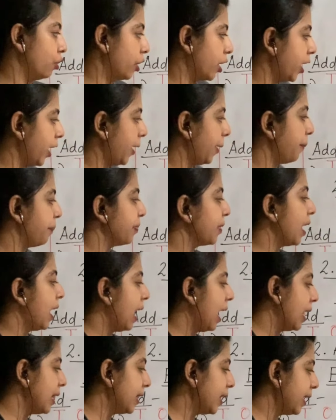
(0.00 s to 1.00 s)
Okay.
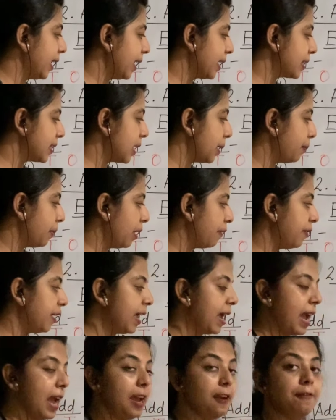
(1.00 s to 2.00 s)
And the next number
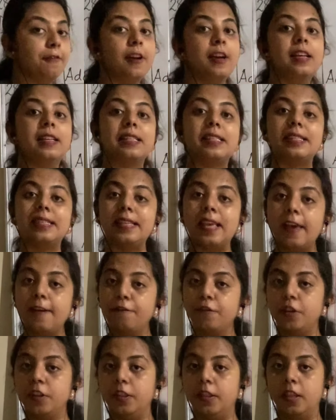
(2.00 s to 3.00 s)
we have
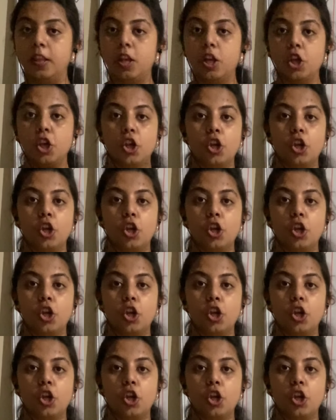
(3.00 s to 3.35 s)
7.